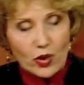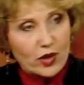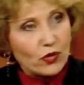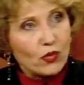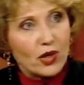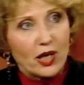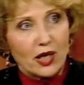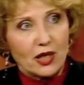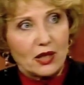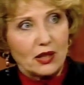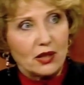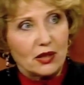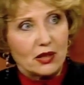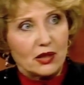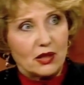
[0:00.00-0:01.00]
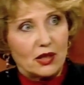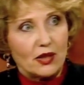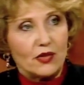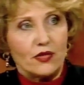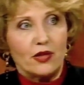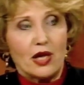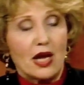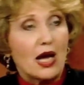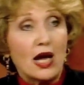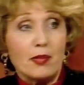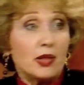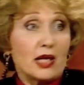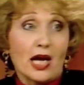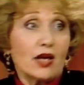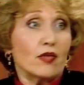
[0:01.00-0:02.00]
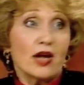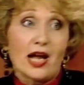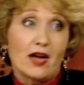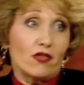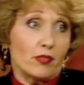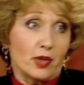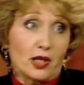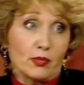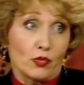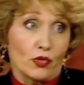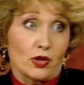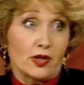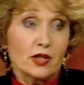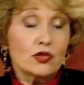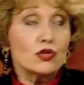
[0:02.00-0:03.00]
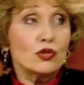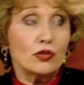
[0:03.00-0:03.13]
went away. I mean, I don't have them anymore. That's